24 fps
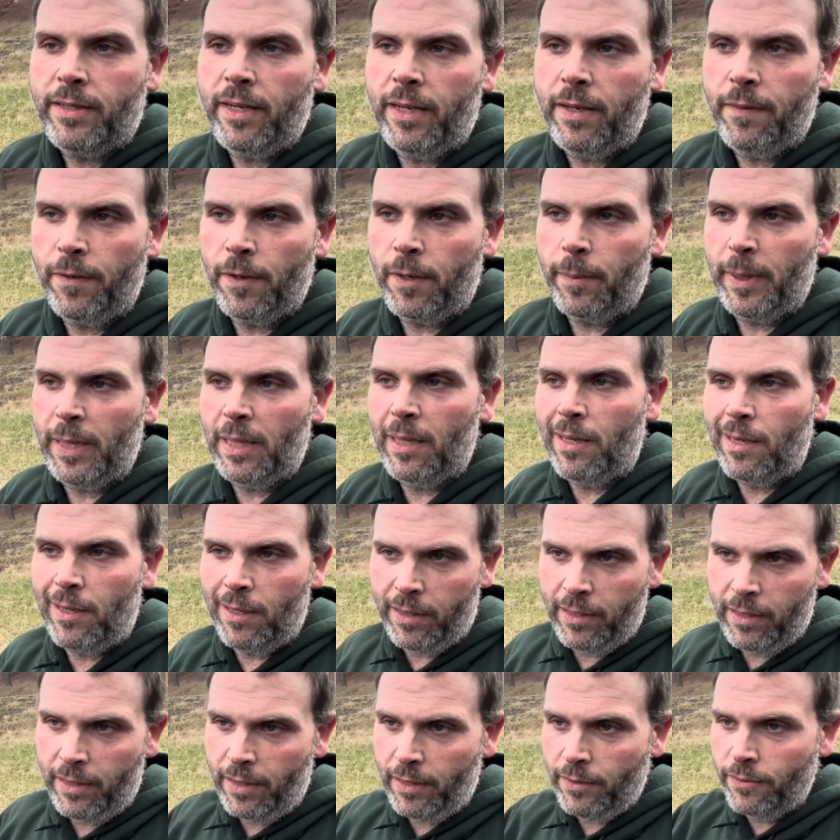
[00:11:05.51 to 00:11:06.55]
see if it'll be long
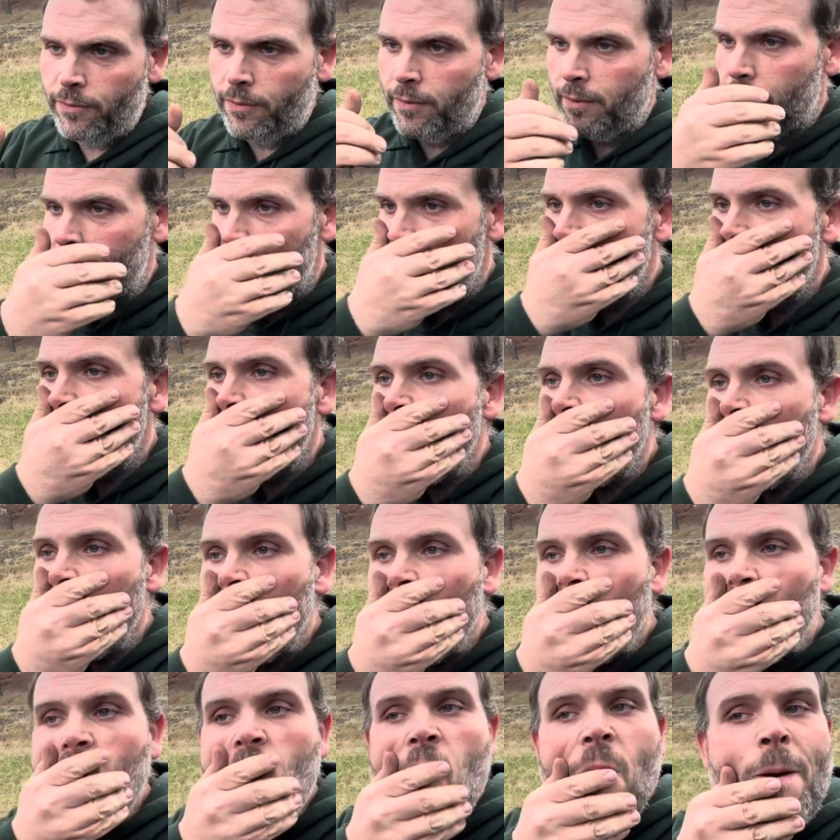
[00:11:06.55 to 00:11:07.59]
enough
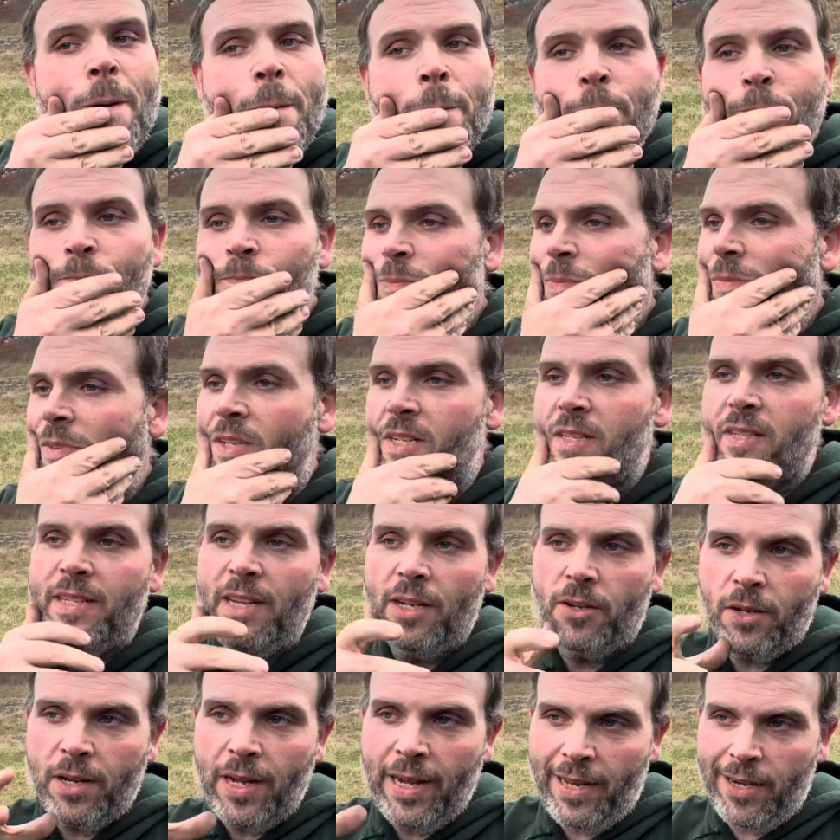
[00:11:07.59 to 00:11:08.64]
to
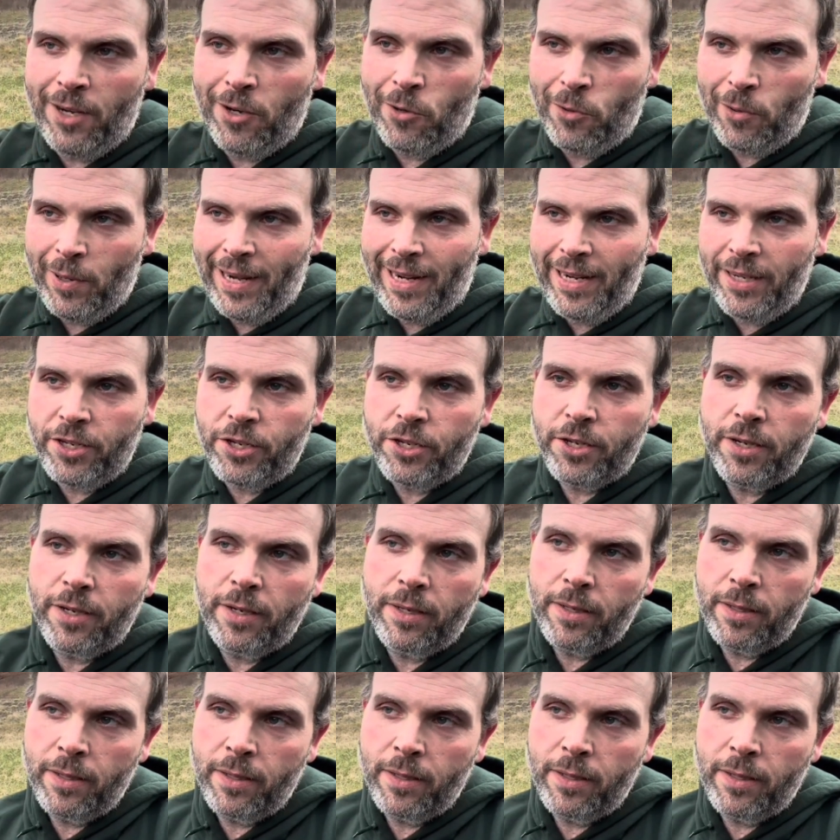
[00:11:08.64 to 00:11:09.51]
still kind of reach